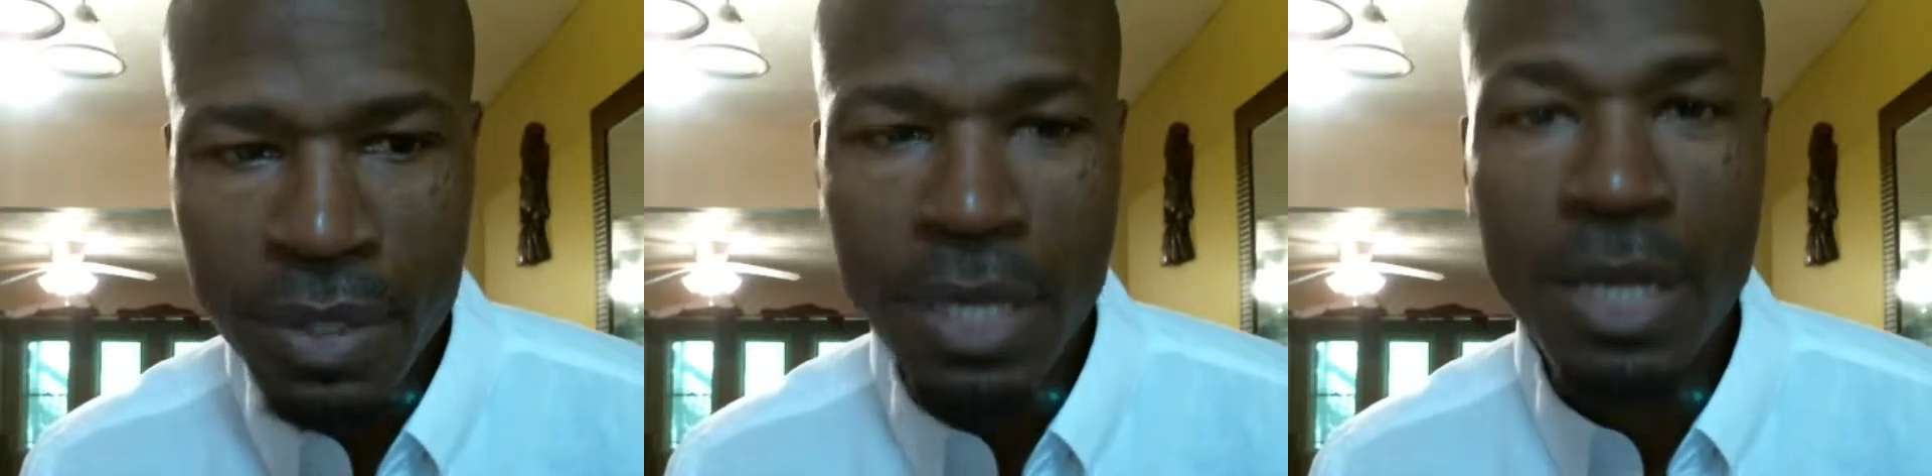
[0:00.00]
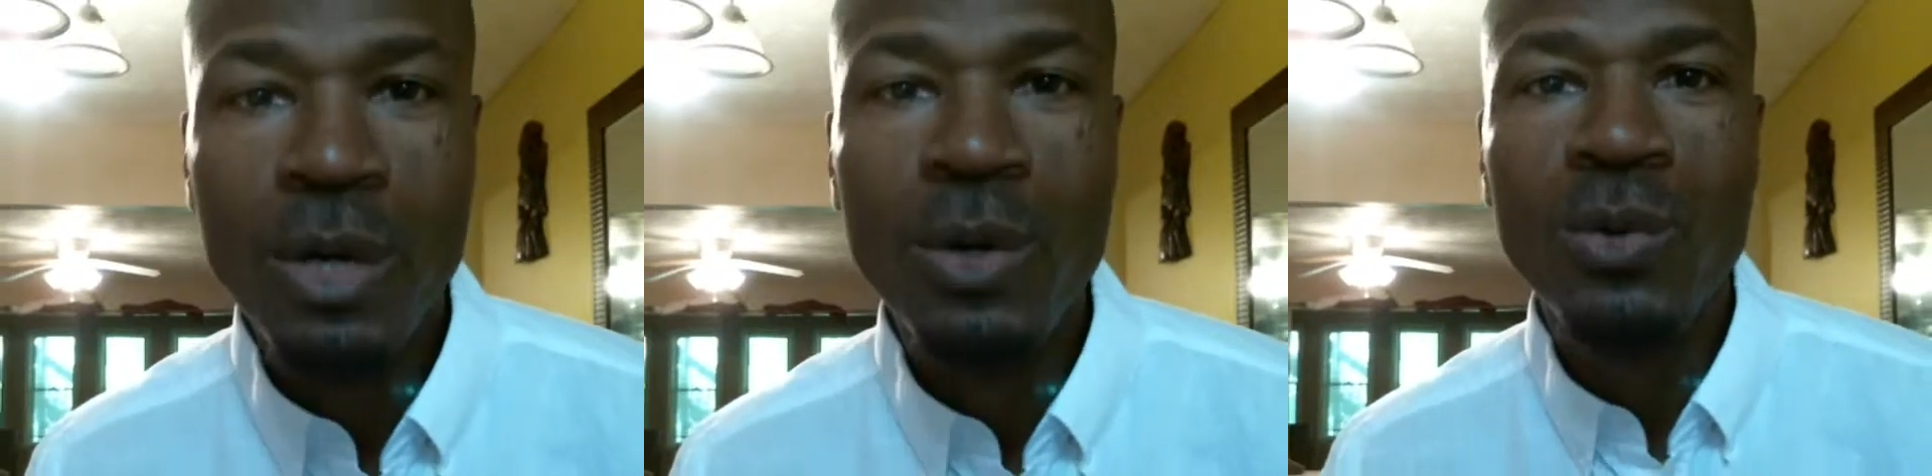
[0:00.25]

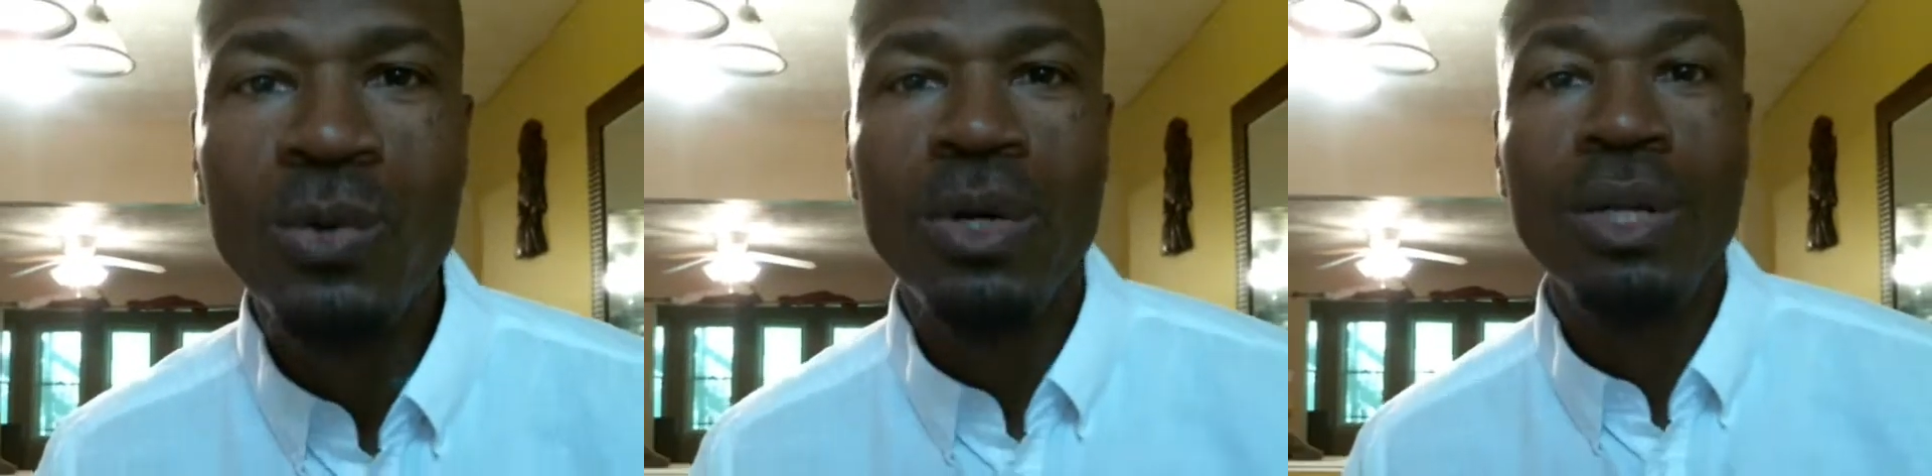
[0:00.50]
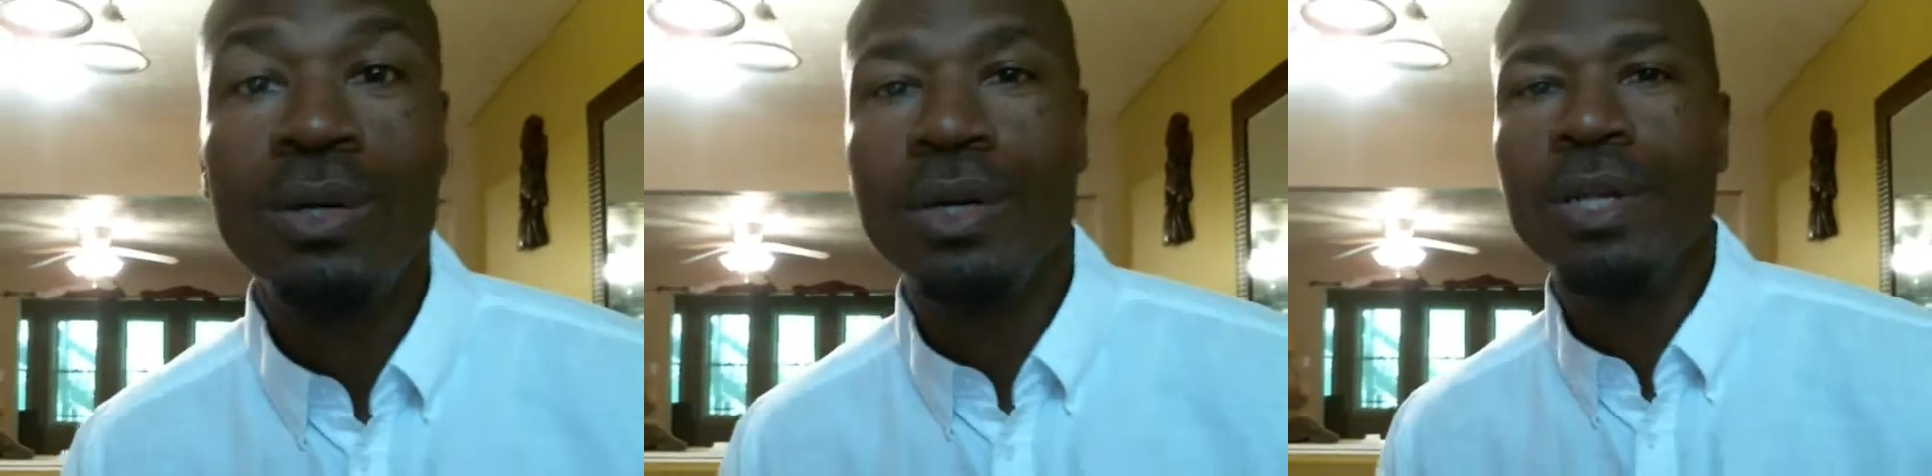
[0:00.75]
Hello,
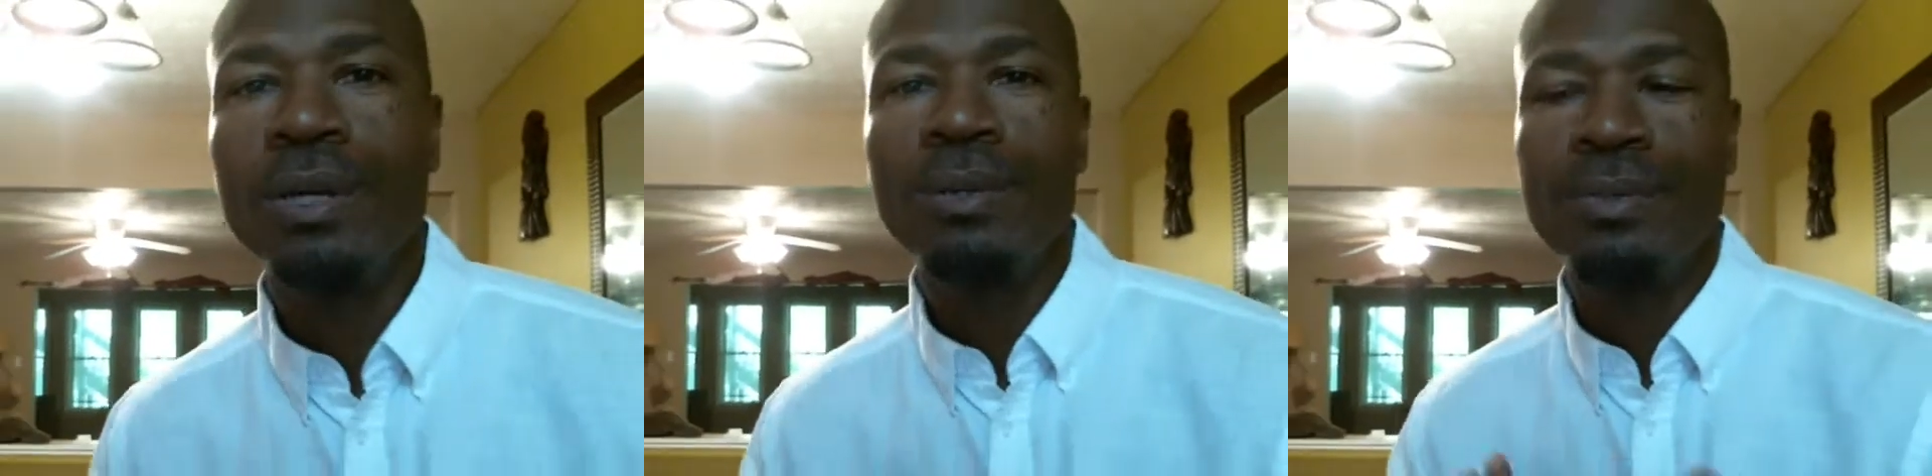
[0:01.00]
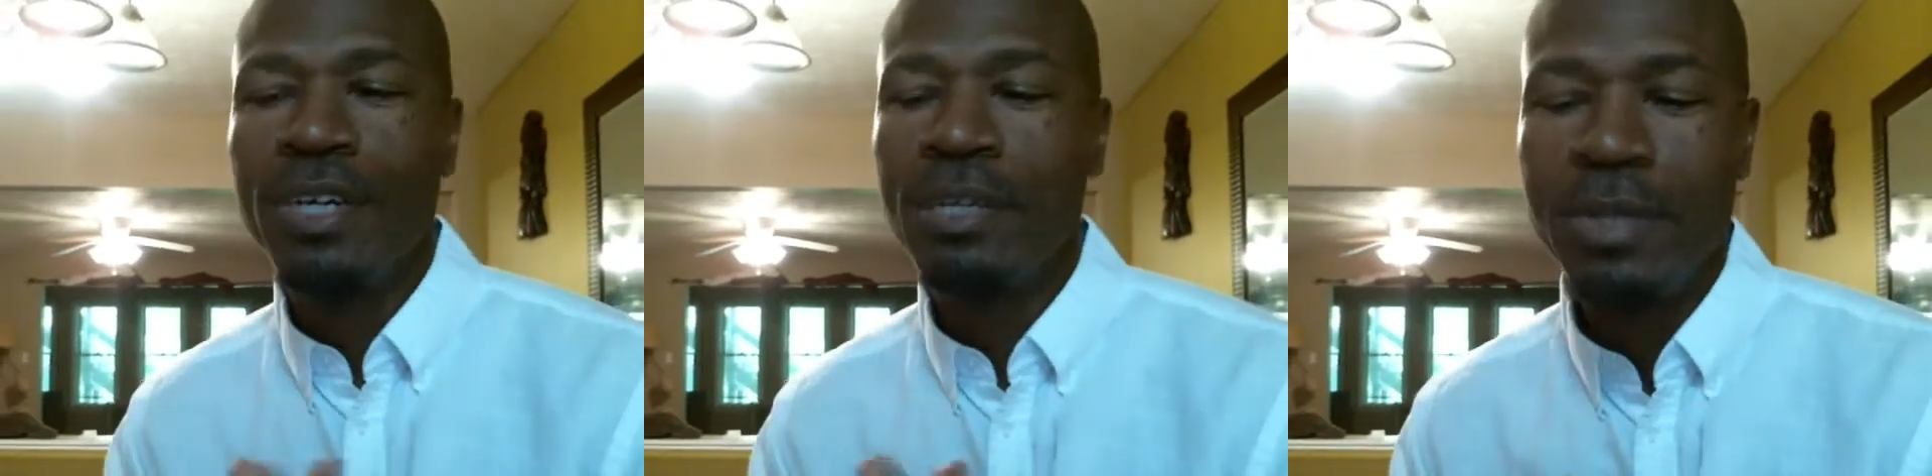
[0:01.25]
hello, hello.
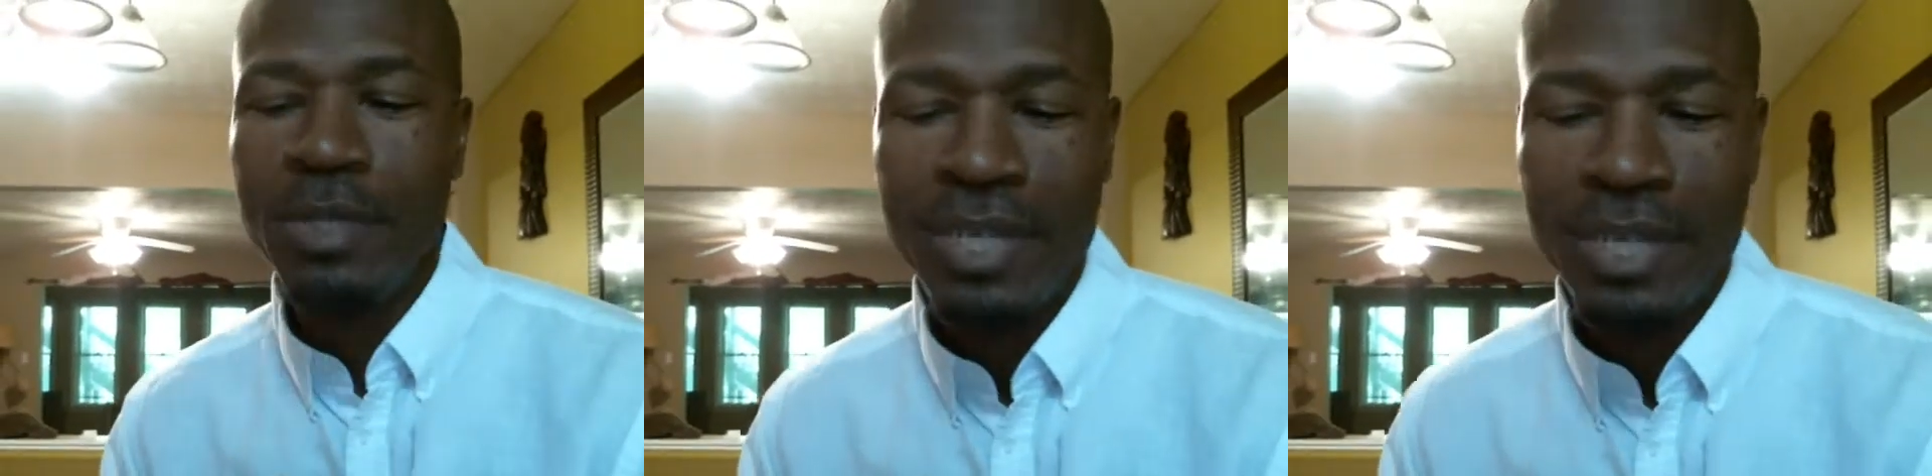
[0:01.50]
Sorry about